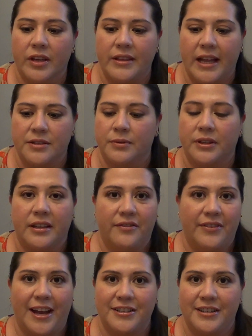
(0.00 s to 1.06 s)
That's really the
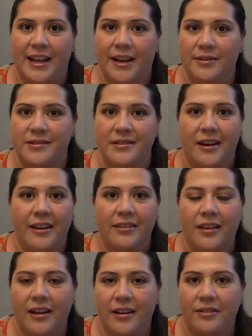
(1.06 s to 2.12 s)
fashion house that I
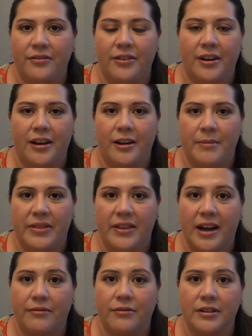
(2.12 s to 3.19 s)
love, and that
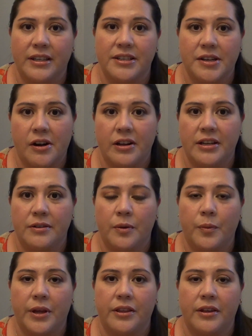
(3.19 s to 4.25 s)
I've really started
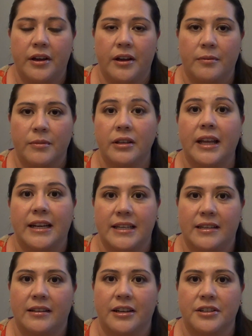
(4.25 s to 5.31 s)
with
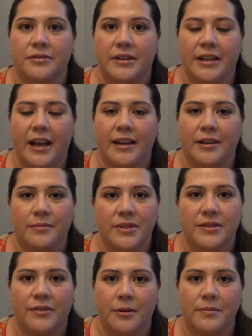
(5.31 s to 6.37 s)
collecting luxury items
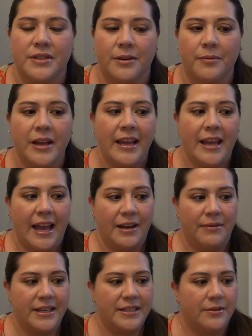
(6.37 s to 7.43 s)
from. So
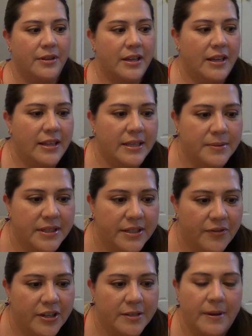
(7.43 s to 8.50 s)
anyway, so this was the
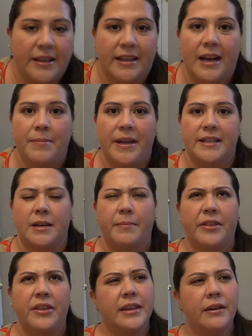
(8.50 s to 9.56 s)
first bag that I picked up. I
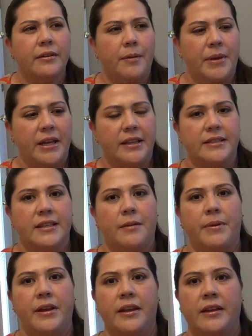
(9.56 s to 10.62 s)
think I picked this up